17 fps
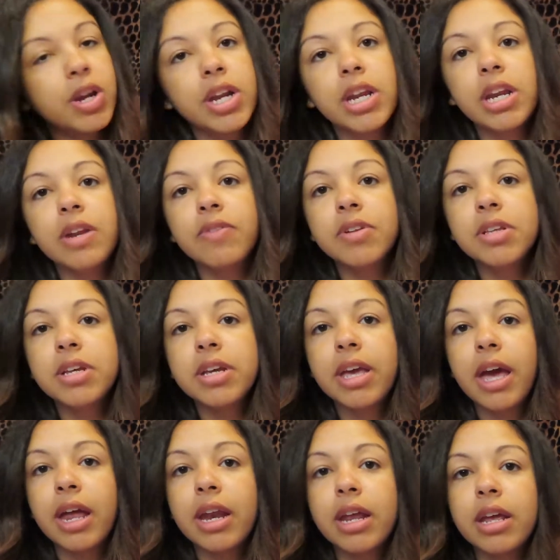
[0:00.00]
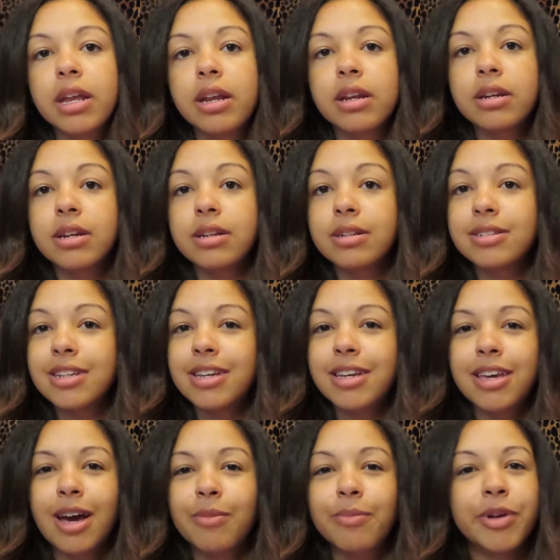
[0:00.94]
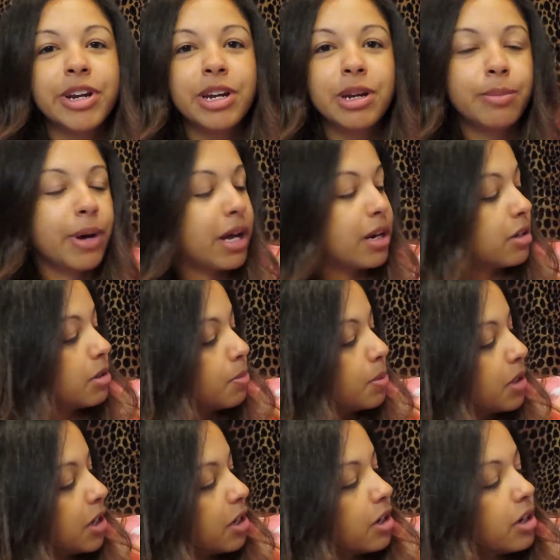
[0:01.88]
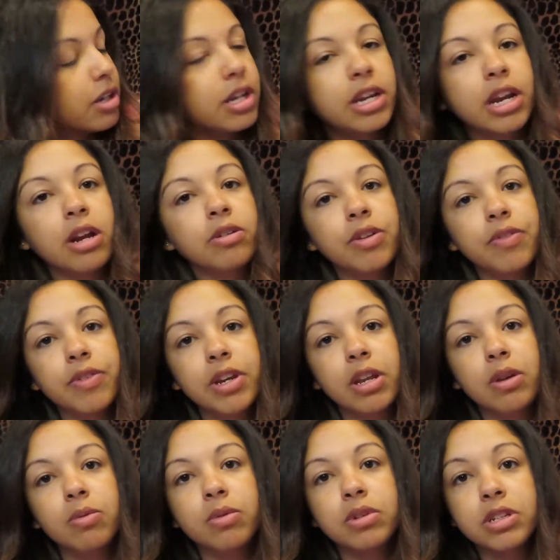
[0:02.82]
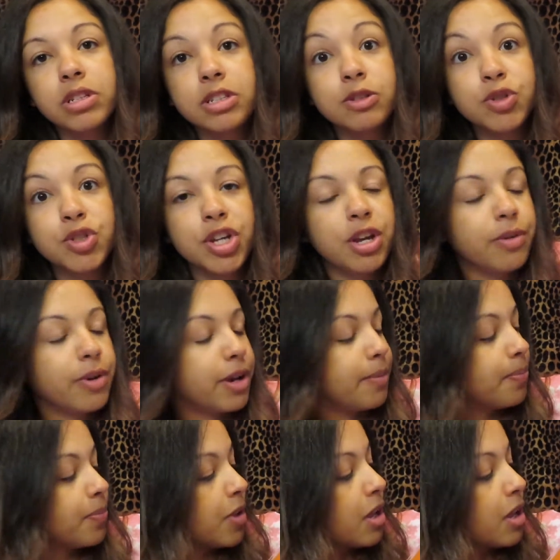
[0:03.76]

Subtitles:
I didn't even look at it. See, I'm ready to buy another planner, and I don't even need one until January.